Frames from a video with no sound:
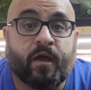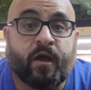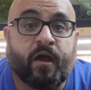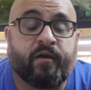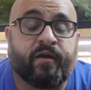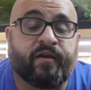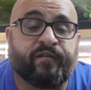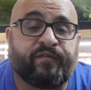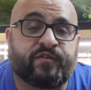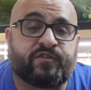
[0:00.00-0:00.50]

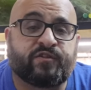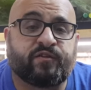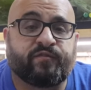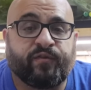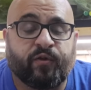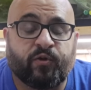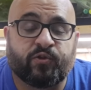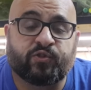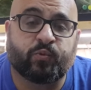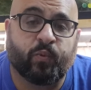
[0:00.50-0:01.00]
Alright fishy
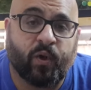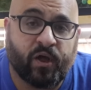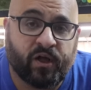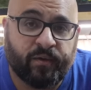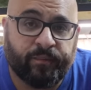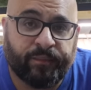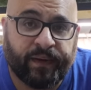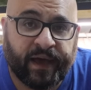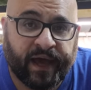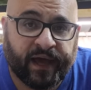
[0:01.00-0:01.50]
folks,
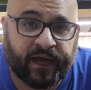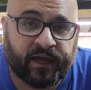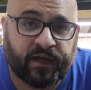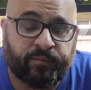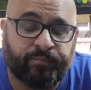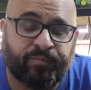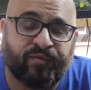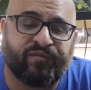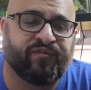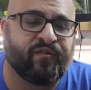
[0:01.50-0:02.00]
welcome back.
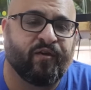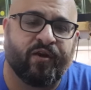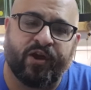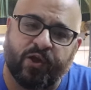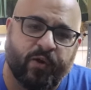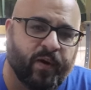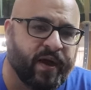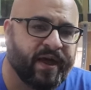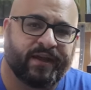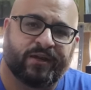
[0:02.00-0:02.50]
Before I
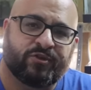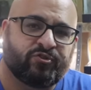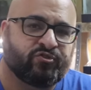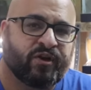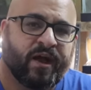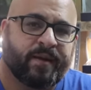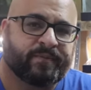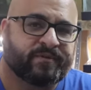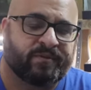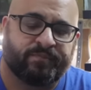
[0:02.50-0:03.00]
go ahead and
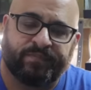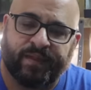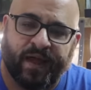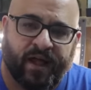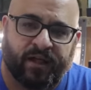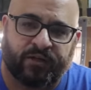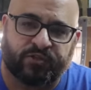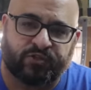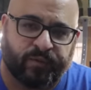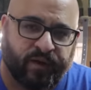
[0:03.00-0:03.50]
drop some
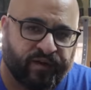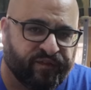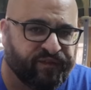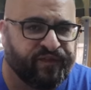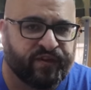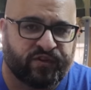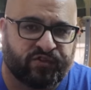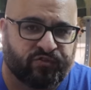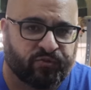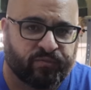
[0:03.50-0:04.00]
knowledge about
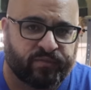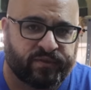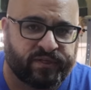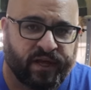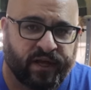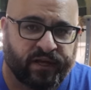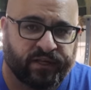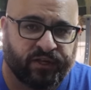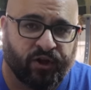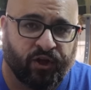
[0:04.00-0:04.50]
fish rooms
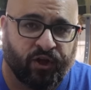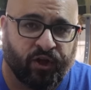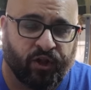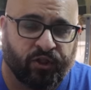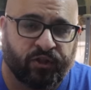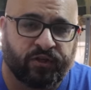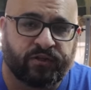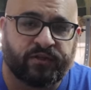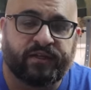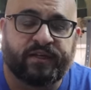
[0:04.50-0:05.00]
on
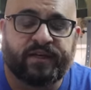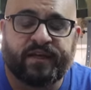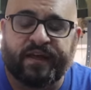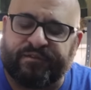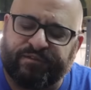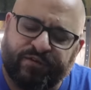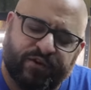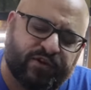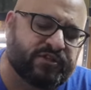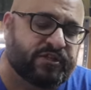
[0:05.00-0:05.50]
y'all,
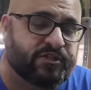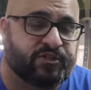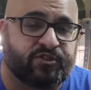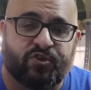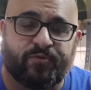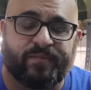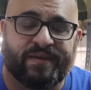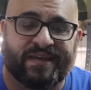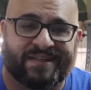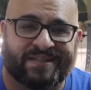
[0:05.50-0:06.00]
if you could just
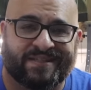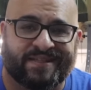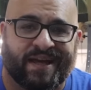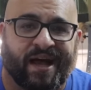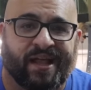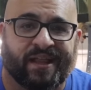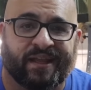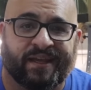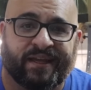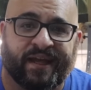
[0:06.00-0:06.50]
do me a
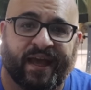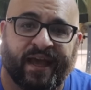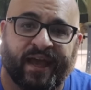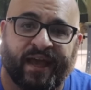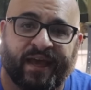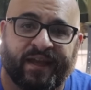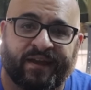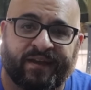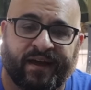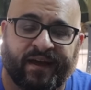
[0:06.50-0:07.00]
solid
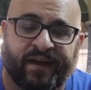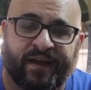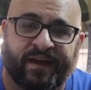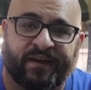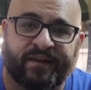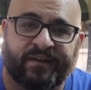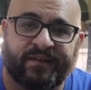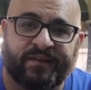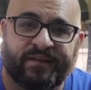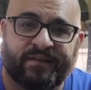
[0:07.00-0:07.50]

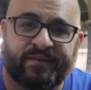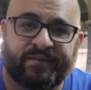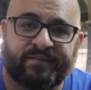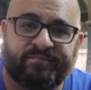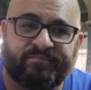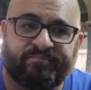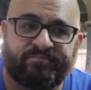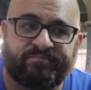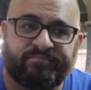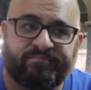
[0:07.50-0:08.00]
and
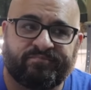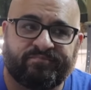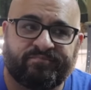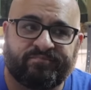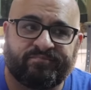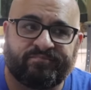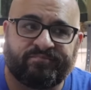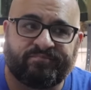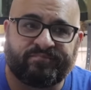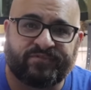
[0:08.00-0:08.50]

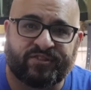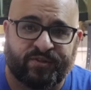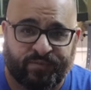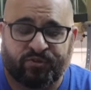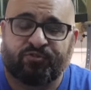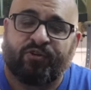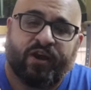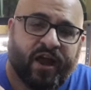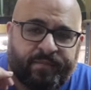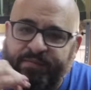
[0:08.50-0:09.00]

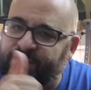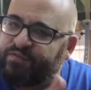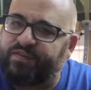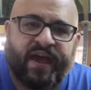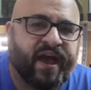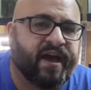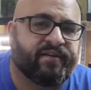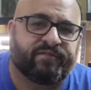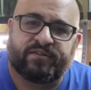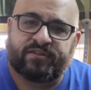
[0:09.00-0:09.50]
subscribe if you
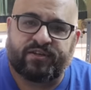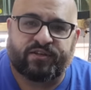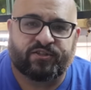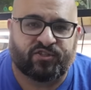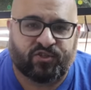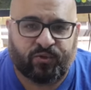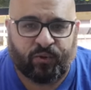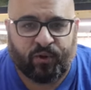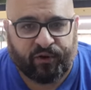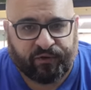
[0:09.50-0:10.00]
haven't done
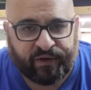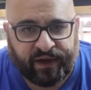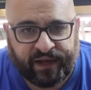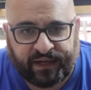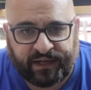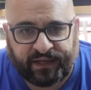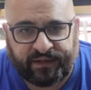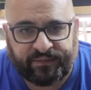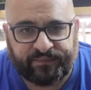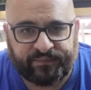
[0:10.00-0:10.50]
so
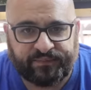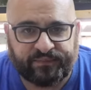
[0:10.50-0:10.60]
already.